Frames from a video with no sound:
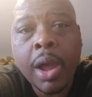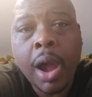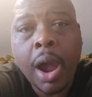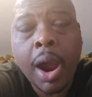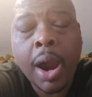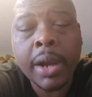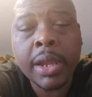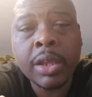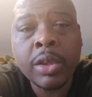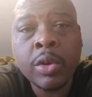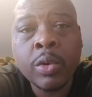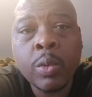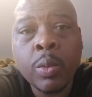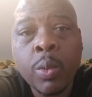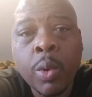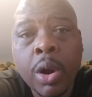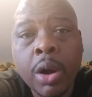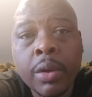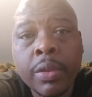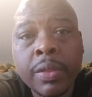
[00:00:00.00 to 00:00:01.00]
are you
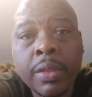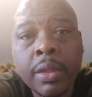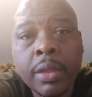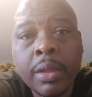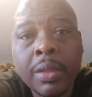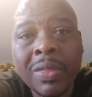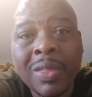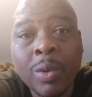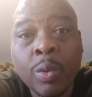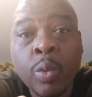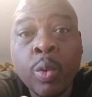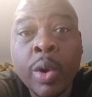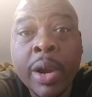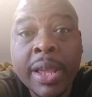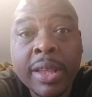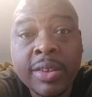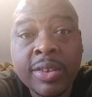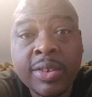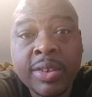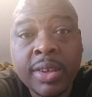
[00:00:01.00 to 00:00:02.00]
worth the
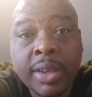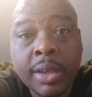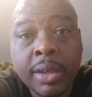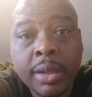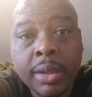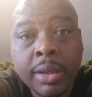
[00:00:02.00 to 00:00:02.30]
risk,